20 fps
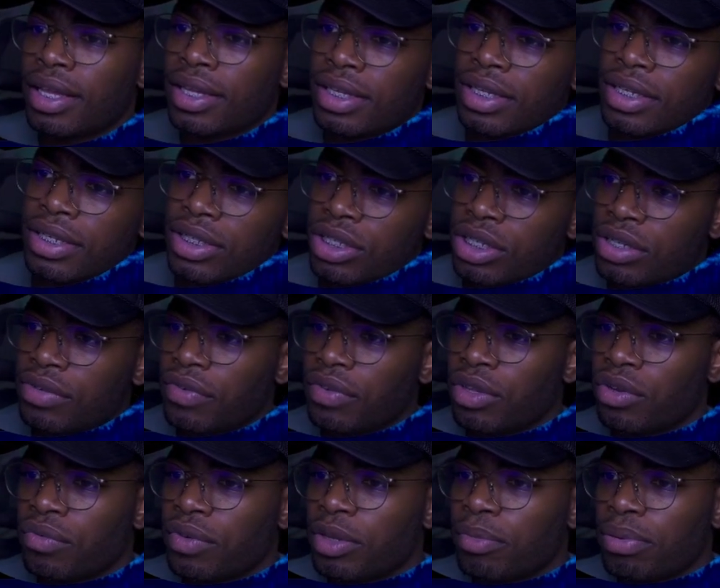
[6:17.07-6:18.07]
search for
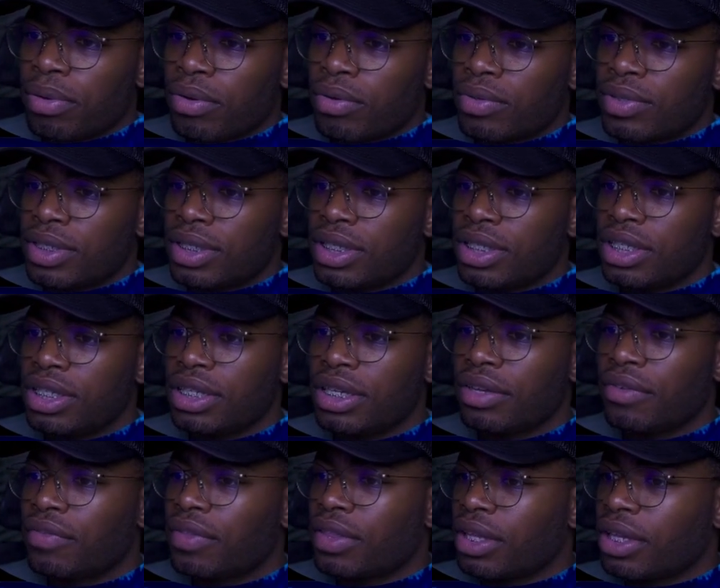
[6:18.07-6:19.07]
the repo, see
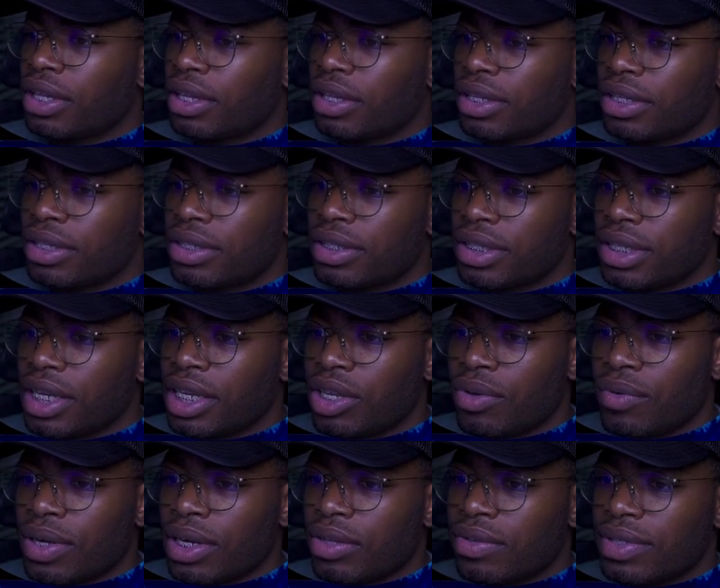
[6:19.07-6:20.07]
if there's
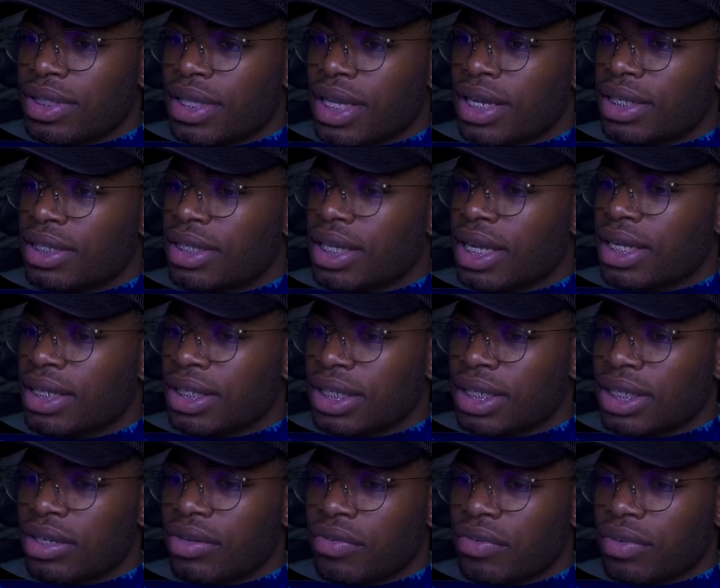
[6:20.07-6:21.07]
anyone else that has
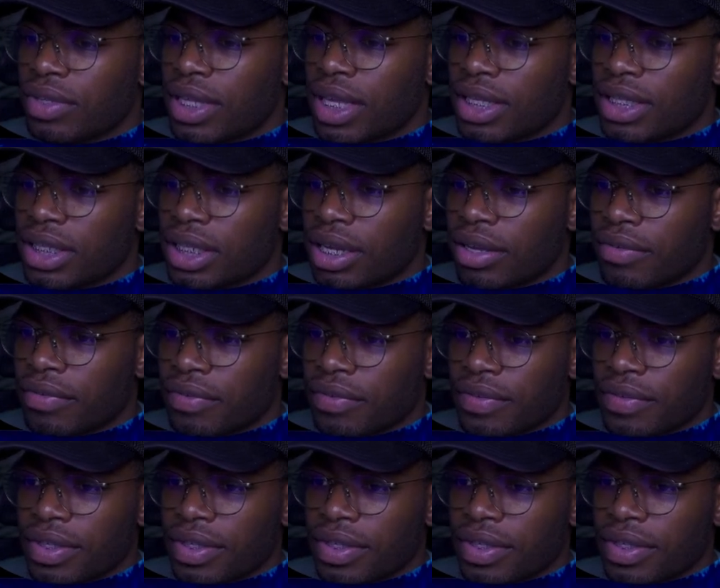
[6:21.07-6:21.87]
hunted for that stuff,